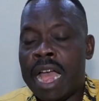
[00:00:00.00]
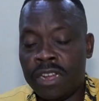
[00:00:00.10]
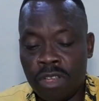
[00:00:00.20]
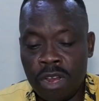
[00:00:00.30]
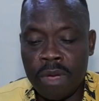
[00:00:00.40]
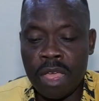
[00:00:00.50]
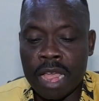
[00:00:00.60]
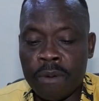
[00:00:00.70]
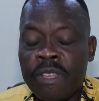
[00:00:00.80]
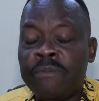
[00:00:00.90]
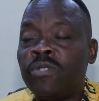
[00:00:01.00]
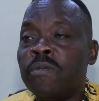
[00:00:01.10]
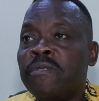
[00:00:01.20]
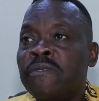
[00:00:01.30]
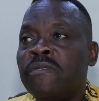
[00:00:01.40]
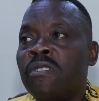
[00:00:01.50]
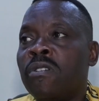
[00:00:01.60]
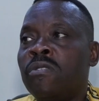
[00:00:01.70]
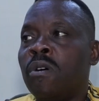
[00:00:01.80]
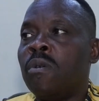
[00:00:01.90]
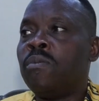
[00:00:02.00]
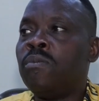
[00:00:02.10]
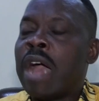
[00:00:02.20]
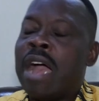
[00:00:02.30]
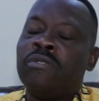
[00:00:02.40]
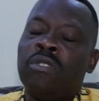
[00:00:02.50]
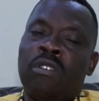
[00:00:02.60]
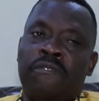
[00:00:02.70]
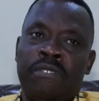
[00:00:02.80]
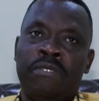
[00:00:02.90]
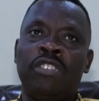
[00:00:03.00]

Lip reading: and the only way you can be able to prove God or how you love Him